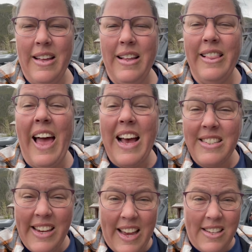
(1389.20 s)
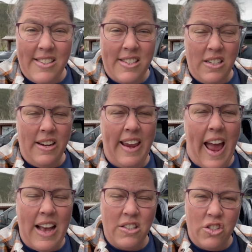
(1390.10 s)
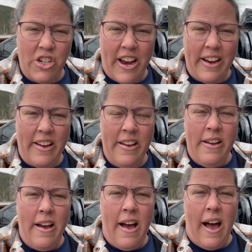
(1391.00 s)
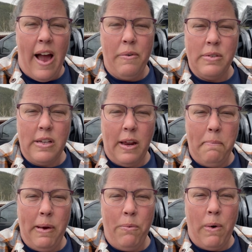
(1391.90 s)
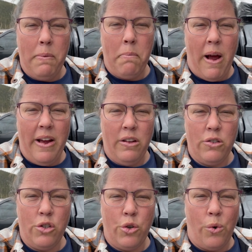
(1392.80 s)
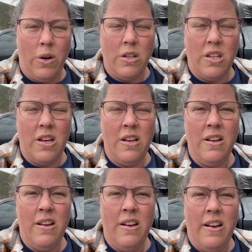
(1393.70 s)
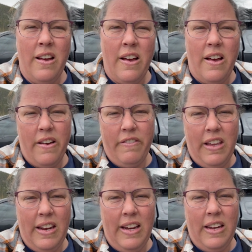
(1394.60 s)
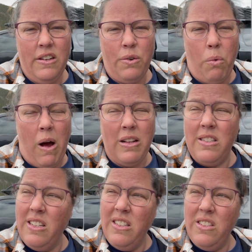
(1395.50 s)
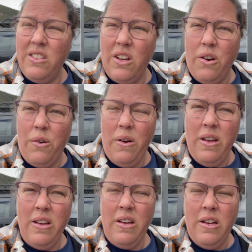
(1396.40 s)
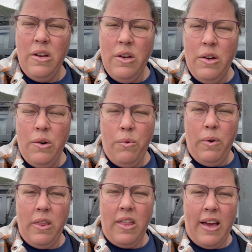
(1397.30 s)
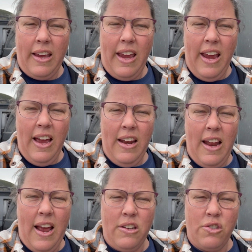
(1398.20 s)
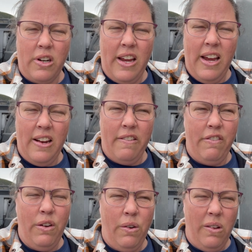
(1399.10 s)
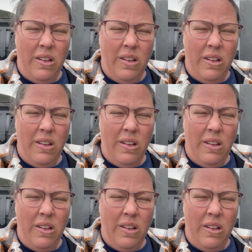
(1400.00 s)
Last gas, gas check, I was gonna be one mile short of getting into Watson. So with a can, extra can of fuel,